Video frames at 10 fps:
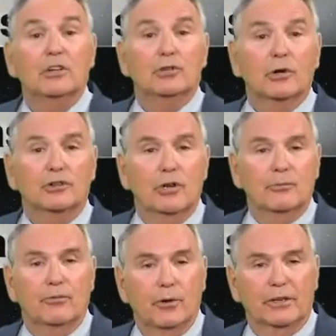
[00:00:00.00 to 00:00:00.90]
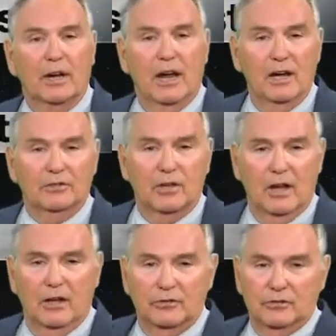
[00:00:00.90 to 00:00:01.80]
Short-term forecast
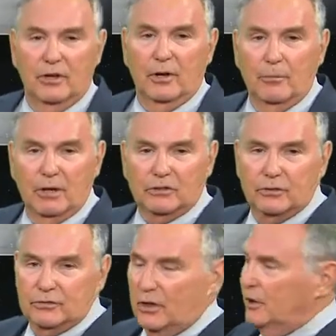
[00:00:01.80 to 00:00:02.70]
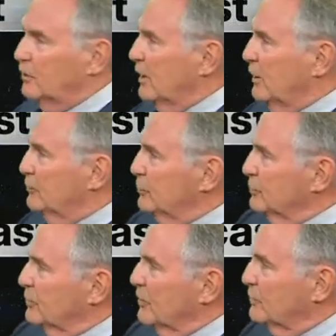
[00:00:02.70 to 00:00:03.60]
has uh, a mix of sun and clouds through
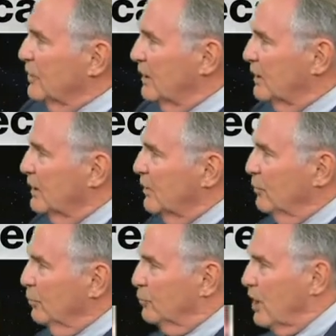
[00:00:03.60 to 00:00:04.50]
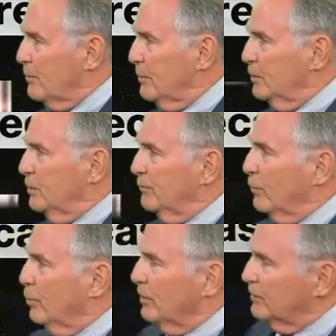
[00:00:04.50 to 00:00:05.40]
sunset that will drop into the
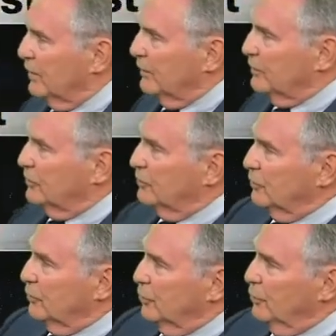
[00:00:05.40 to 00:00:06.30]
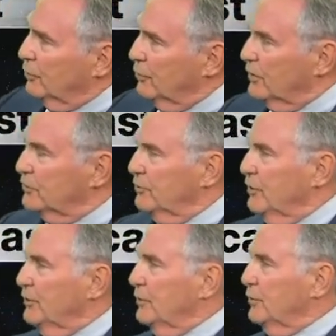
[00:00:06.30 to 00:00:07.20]
40s. I think this is a little aggressive
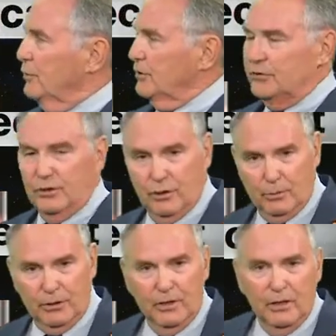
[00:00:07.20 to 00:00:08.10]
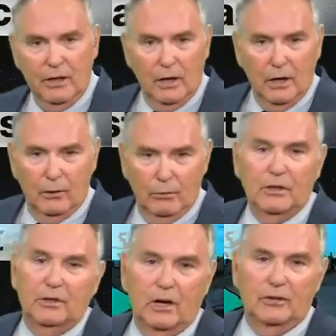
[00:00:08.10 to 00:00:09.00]
on the 30s here, but uh,
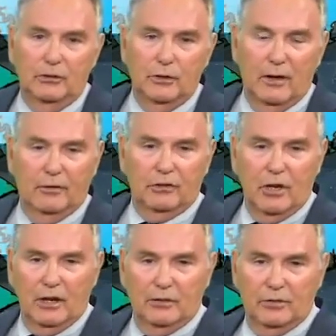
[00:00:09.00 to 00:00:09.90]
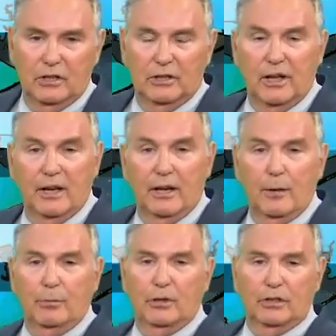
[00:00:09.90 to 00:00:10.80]
we uh, do have a shot at seeing that, and
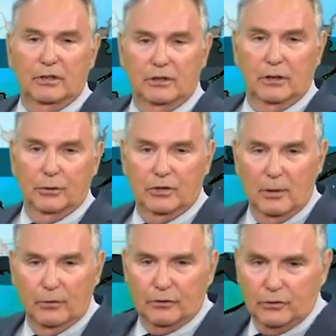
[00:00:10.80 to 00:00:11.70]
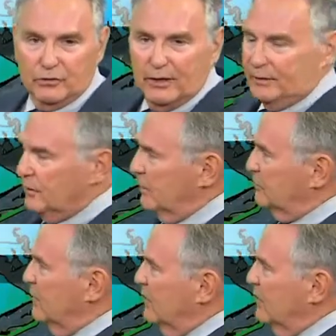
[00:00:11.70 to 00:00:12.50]
I'm predicting low temperatures like this.